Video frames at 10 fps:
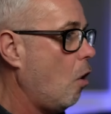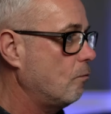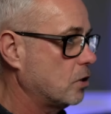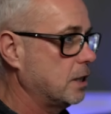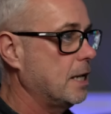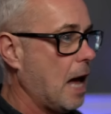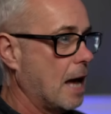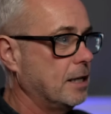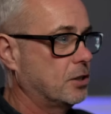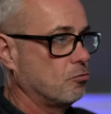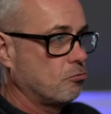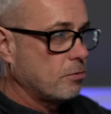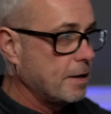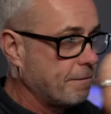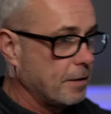obviously I need to
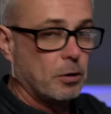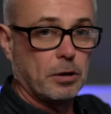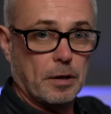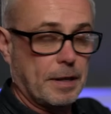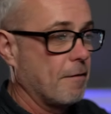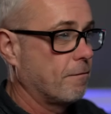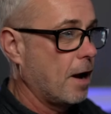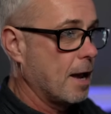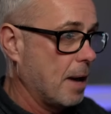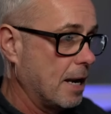refill that frame,